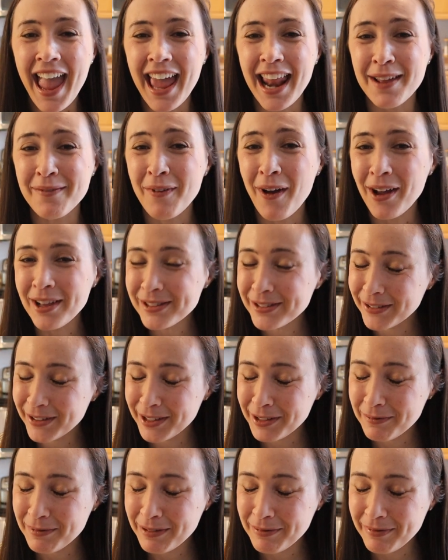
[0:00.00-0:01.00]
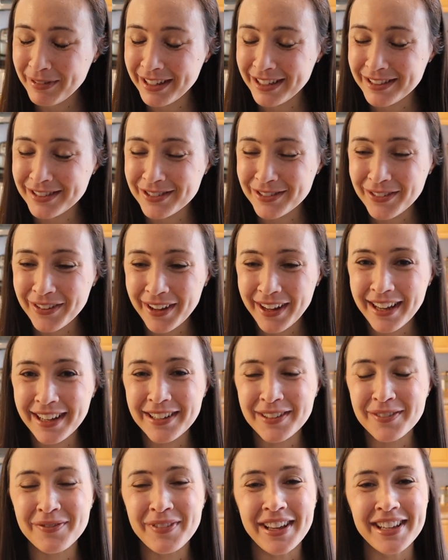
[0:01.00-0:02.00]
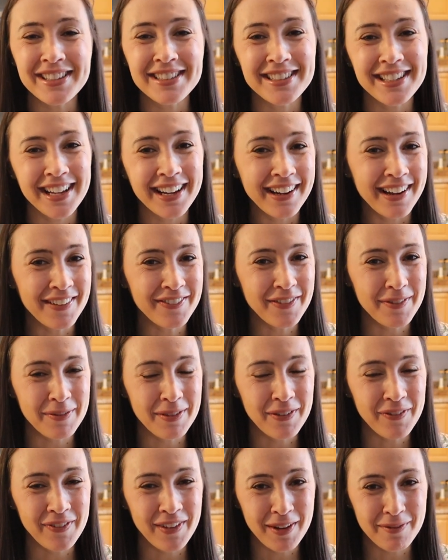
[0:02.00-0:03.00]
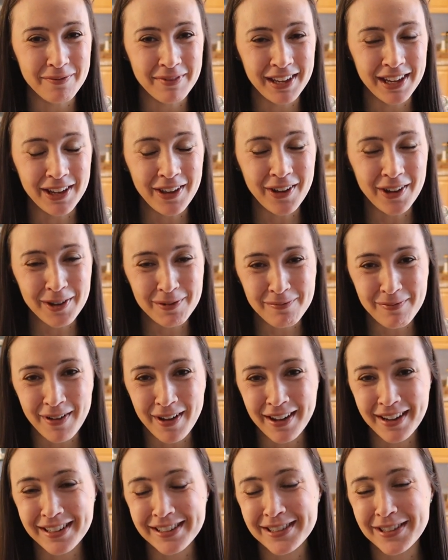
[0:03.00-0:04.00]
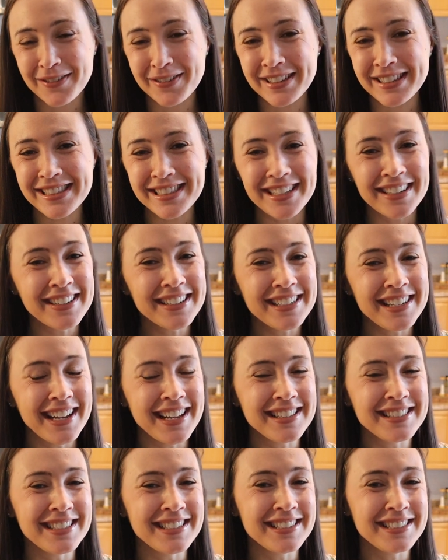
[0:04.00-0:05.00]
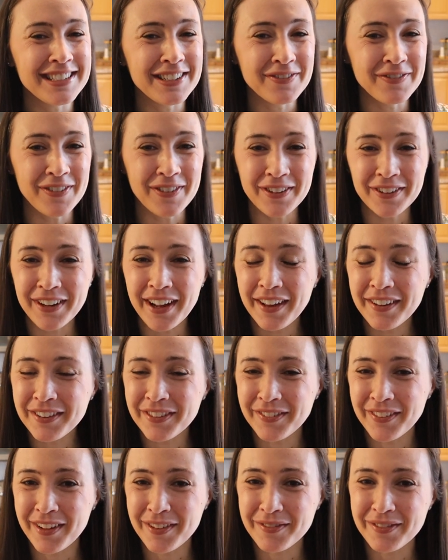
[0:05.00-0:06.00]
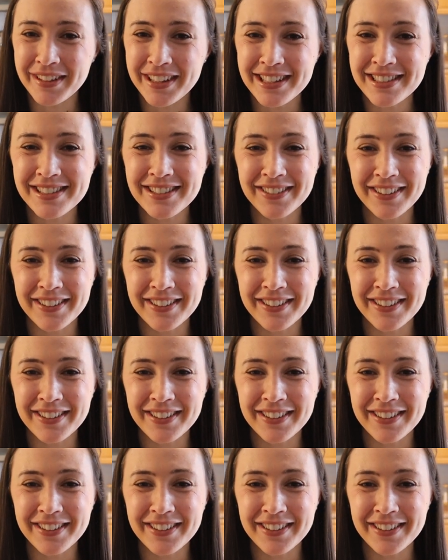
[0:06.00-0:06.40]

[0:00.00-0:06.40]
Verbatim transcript: and I'm also going to be being joined by Sarah from the family cookbook. So what Sarah does is she photographs families